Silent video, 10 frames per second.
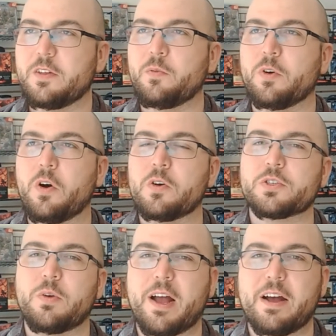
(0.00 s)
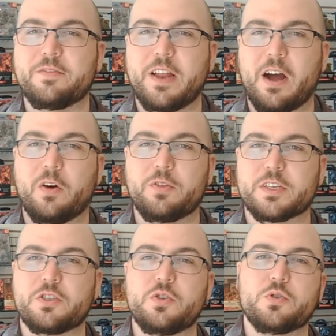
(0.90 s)
we'll also have now
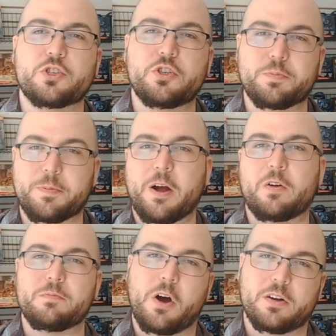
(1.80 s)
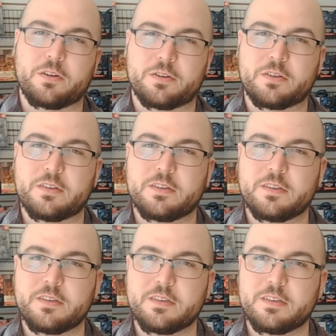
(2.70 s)
this new superpower Modern,
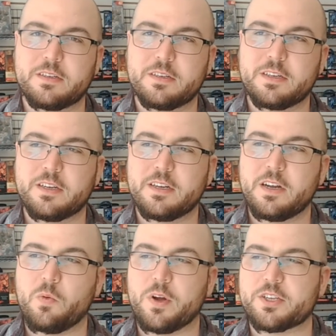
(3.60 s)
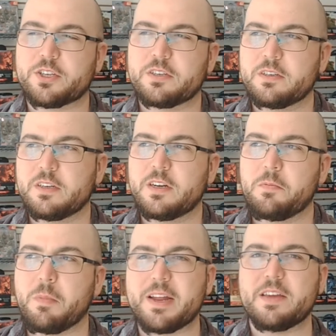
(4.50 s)
which
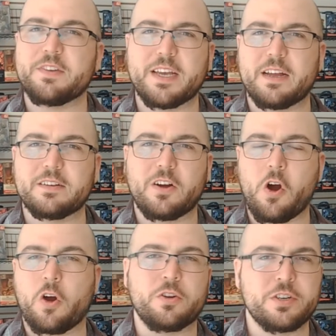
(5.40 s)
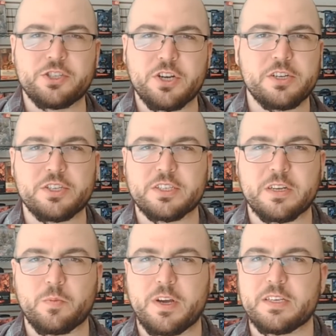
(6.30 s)
might even get harder to judge in
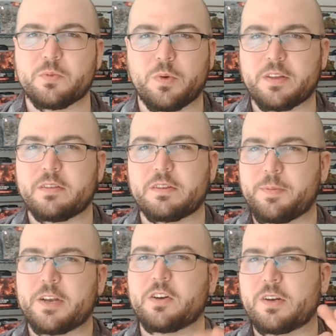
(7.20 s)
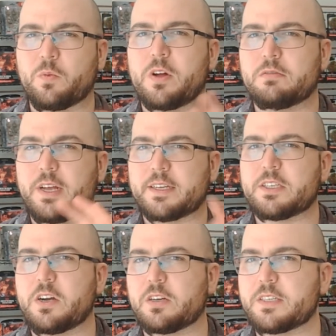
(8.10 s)
some ways depending on what
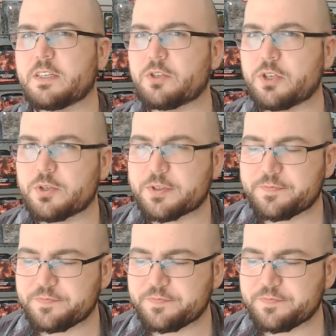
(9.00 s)
Legacy cards they introduce.